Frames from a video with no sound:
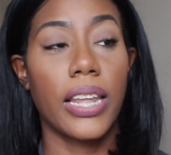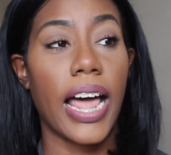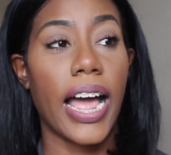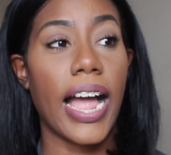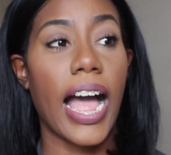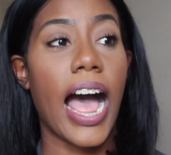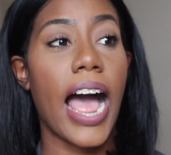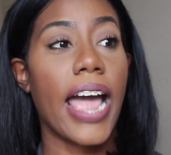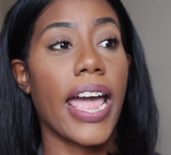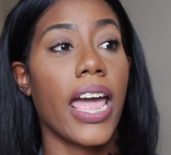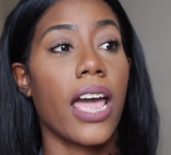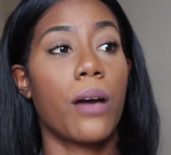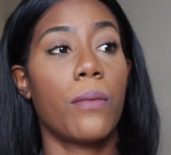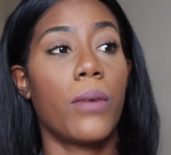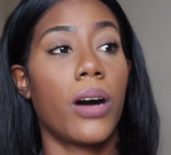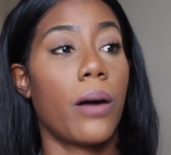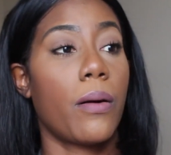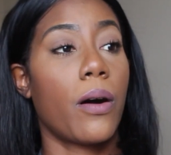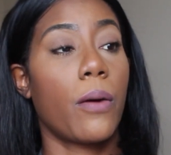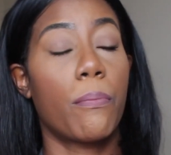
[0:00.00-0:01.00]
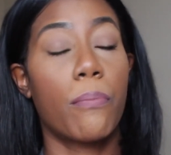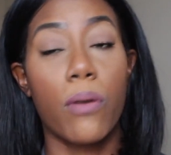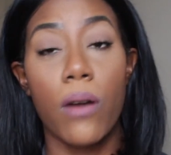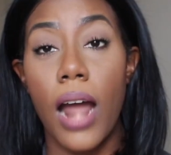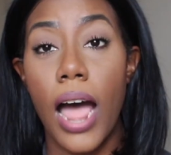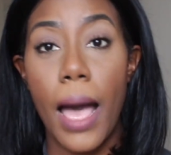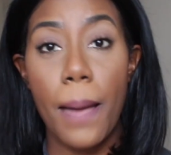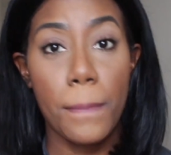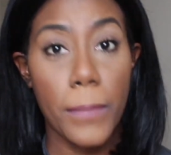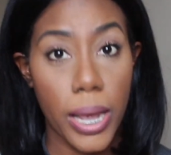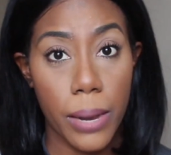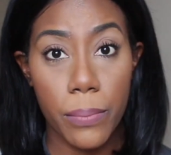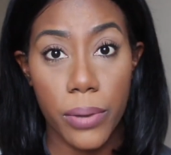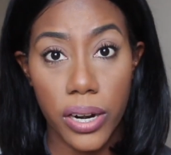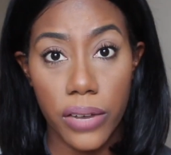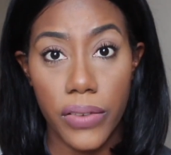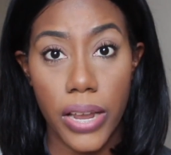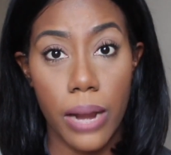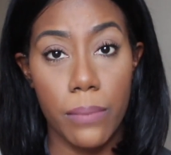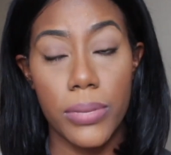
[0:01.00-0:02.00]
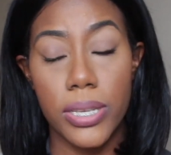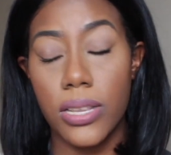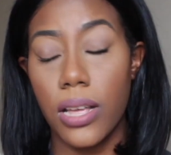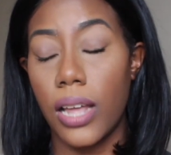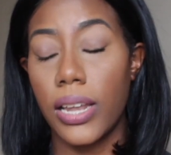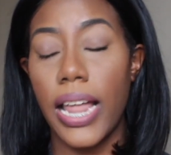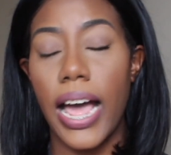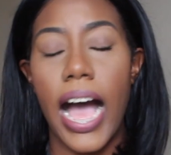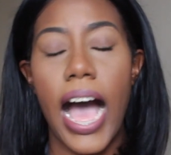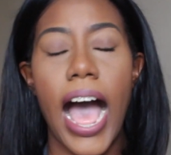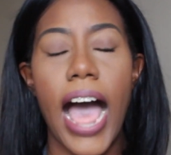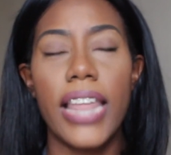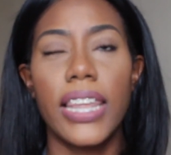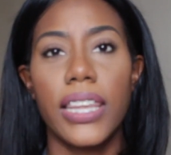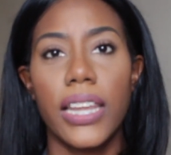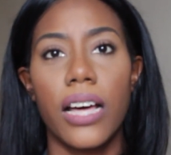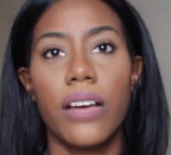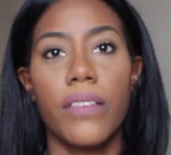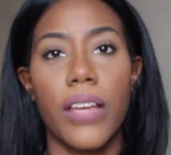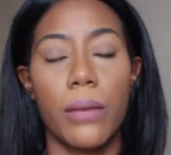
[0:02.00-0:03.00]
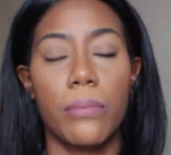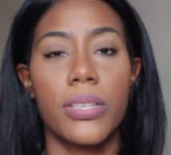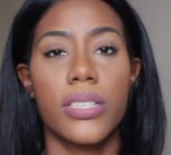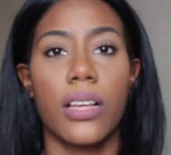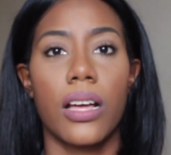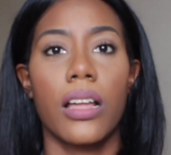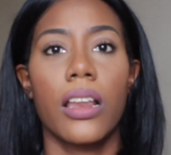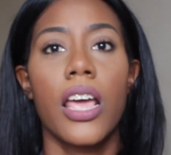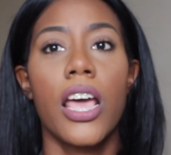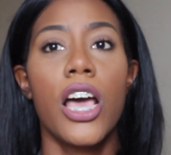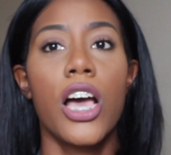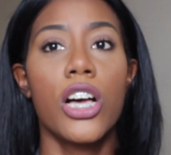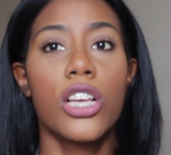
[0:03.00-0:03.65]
Like, I am a prime member of Amazon. Like, I love Amazon.